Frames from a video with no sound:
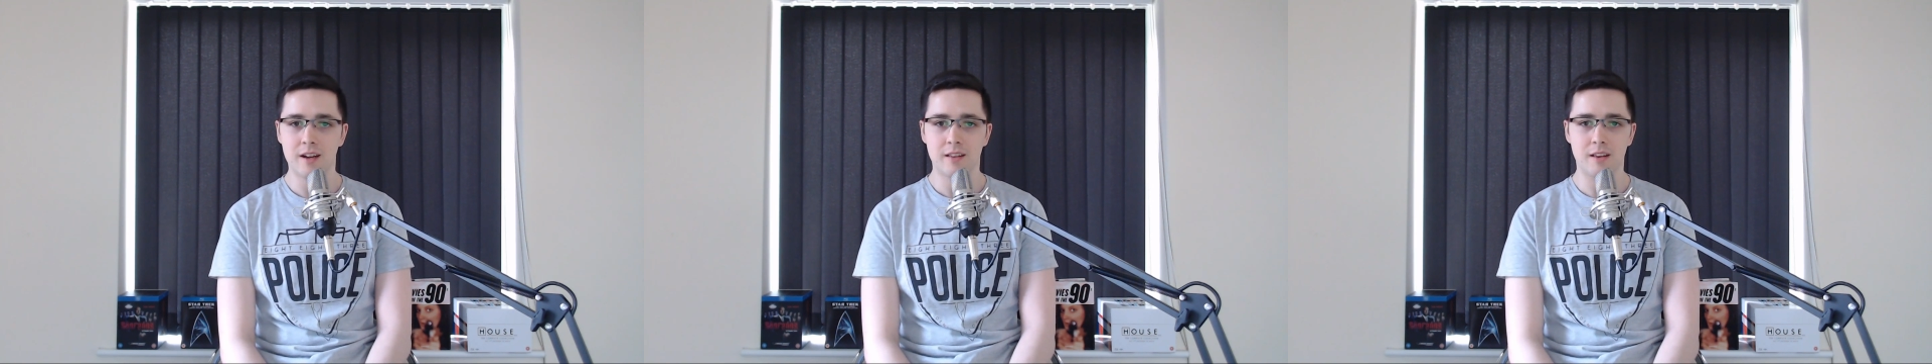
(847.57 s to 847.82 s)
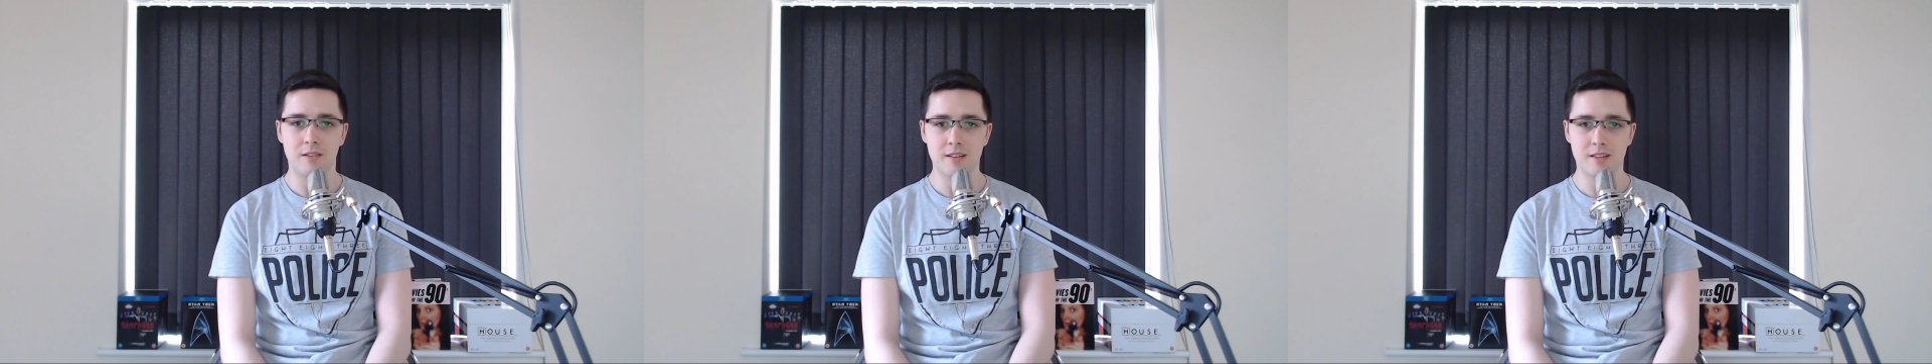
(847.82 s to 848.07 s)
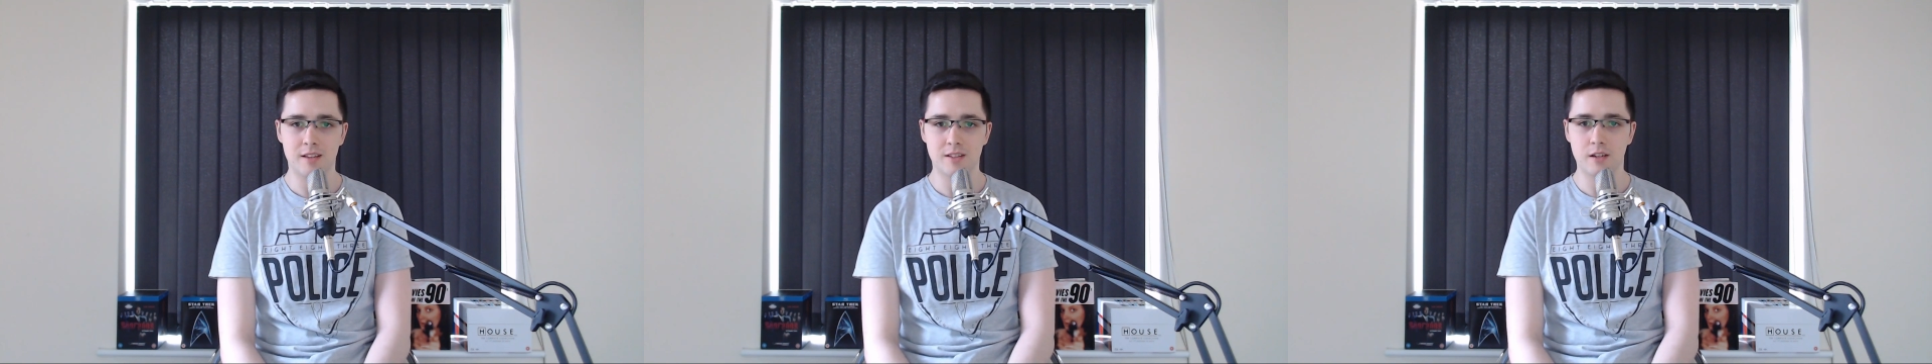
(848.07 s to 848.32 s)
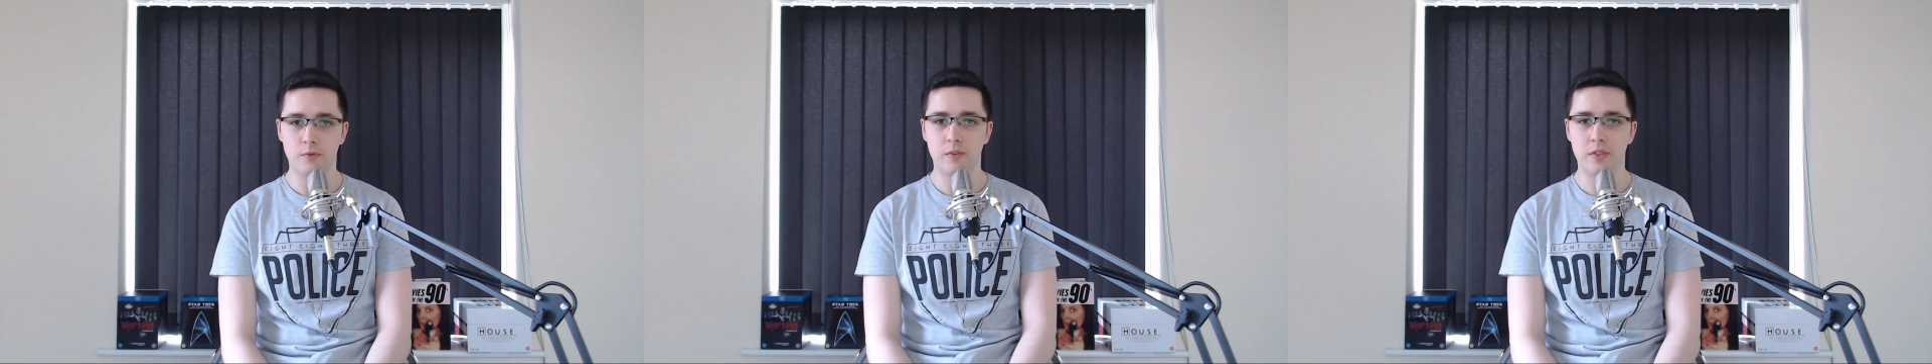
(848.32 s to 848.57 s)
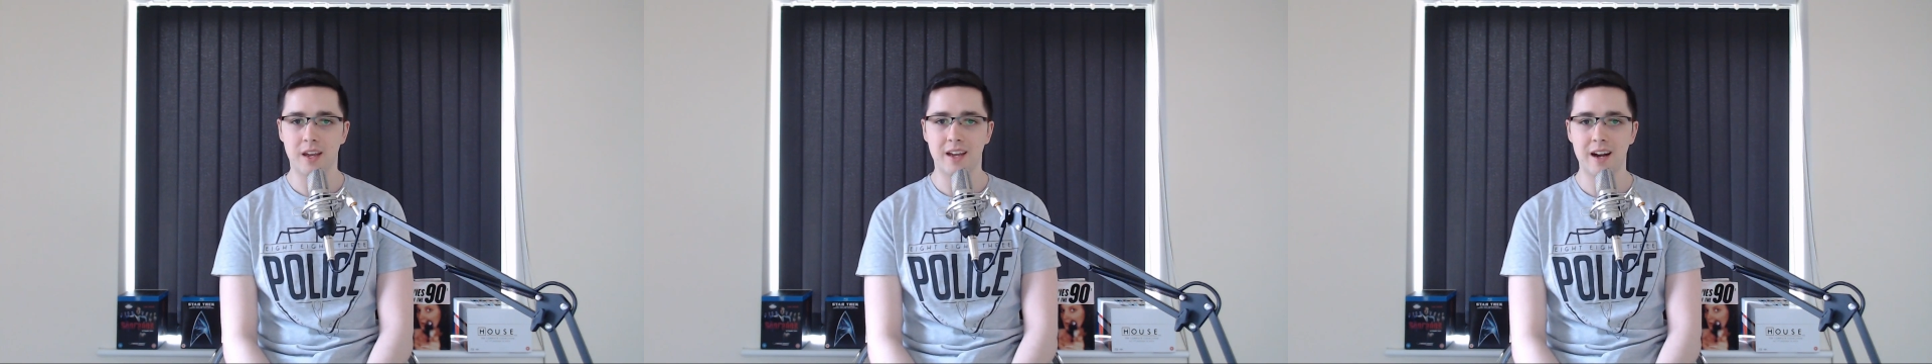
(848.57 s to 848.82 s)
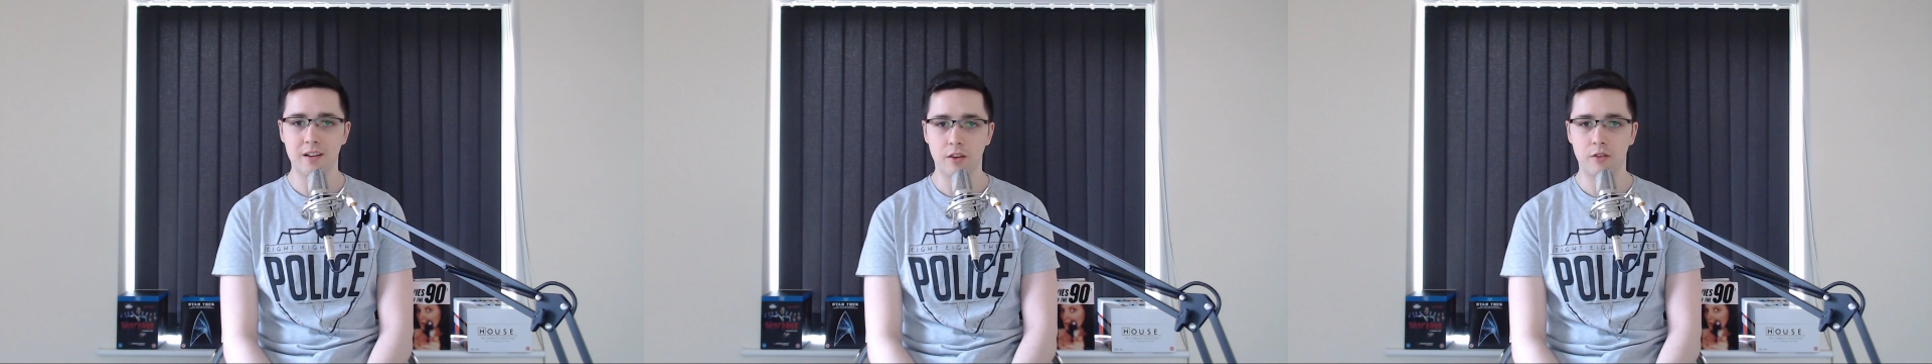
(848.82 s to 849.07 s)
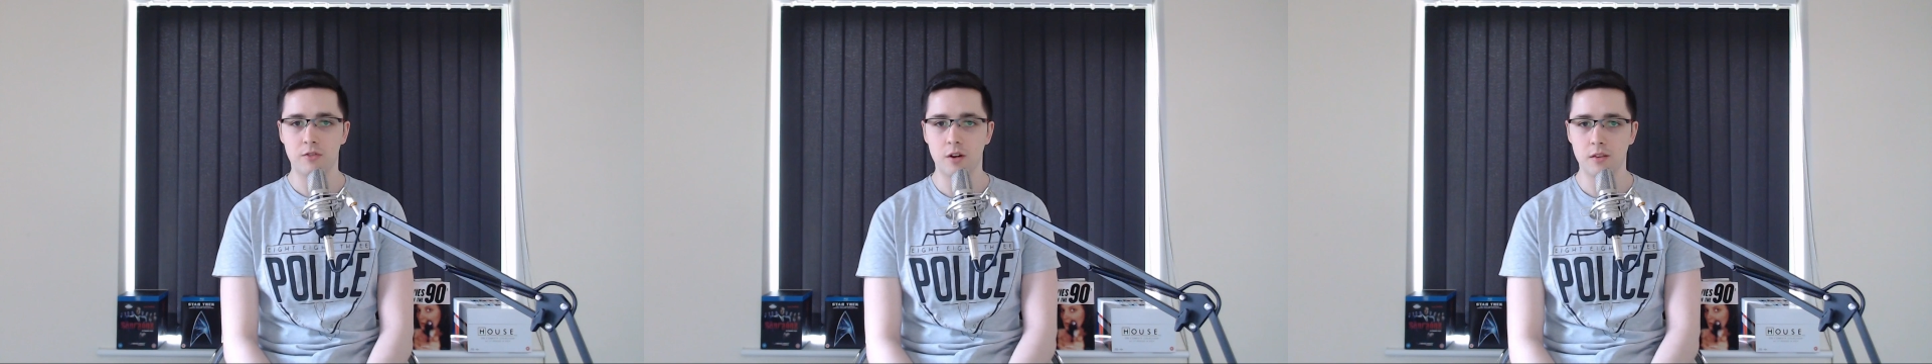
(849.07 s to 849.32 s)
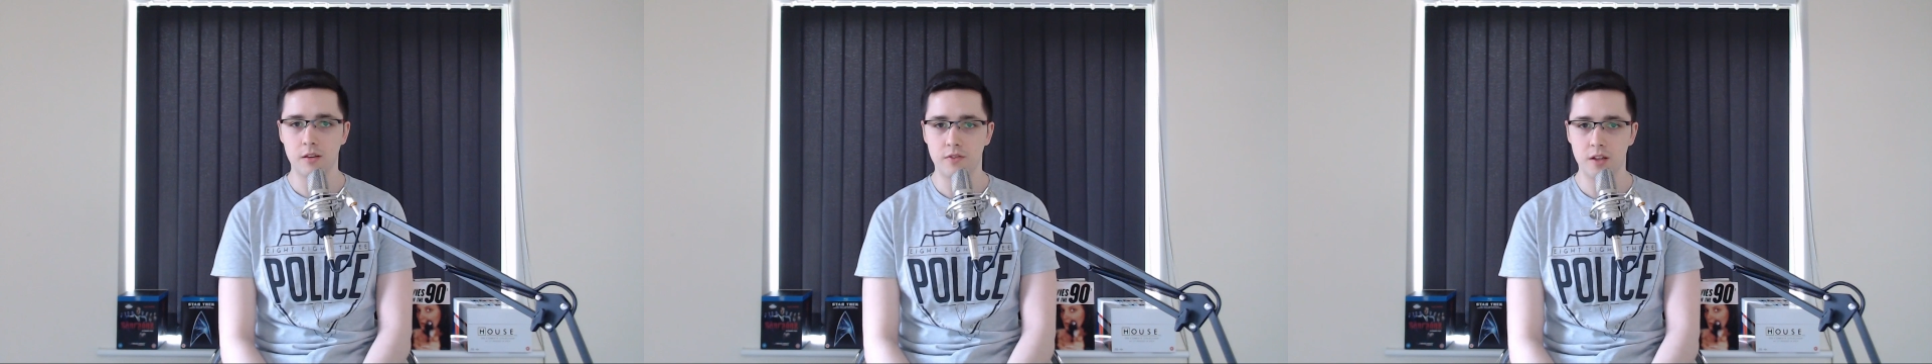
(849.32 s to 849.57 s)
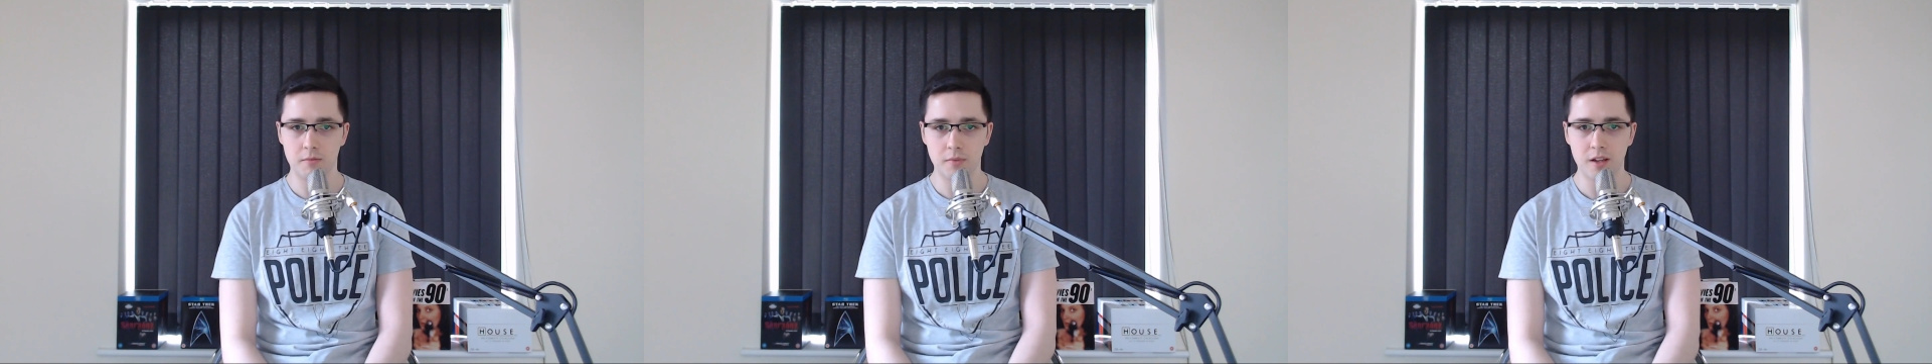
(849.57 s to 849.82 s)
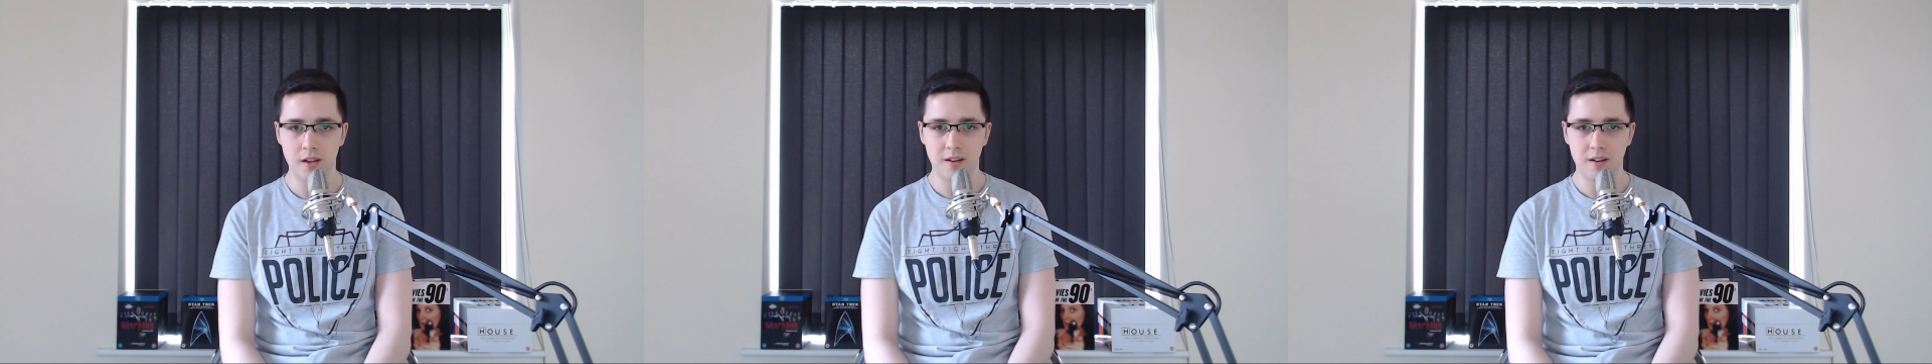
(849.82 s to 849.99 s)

There is the stuff with the cat throughout the film.